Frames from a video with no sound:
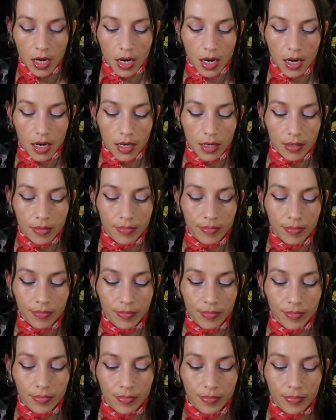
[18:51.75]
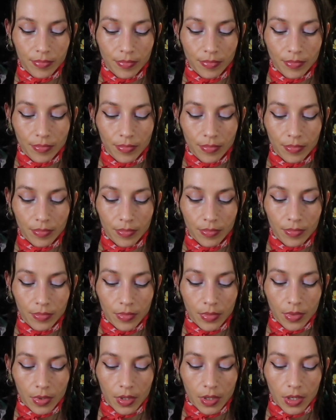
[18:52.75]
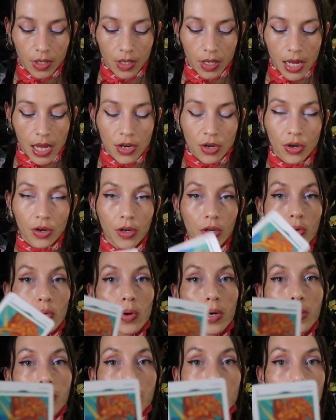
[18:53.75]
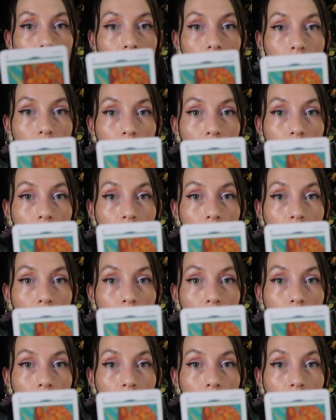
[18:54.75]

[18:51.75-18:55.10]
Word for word: um, and you're equipped